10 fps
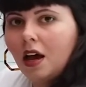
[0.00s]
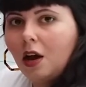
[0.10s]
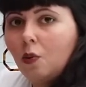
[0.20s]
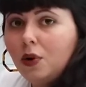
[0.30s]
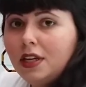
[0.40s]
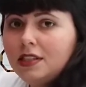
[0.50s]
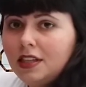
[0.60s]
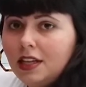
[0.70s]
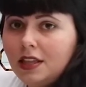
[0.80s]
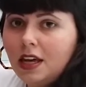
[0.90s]
and we
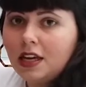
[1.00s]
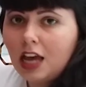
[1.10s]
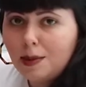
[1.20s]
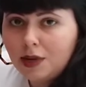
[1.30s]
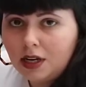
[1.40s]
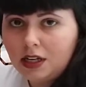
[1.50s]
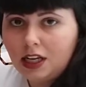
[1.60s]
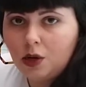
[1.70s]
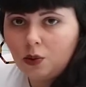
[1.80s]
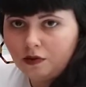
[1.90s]
say they're chemically
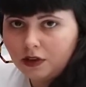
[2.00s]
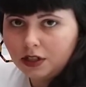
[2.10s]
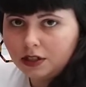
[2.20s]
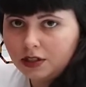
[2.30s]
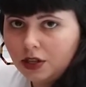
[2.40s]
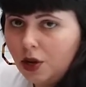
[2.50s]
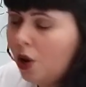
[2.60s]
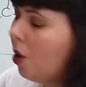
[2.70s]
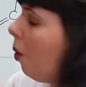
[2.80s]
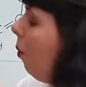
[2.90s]
equivalent.
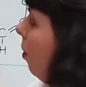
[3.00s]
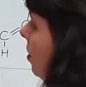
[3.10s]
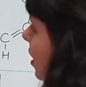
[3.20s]
What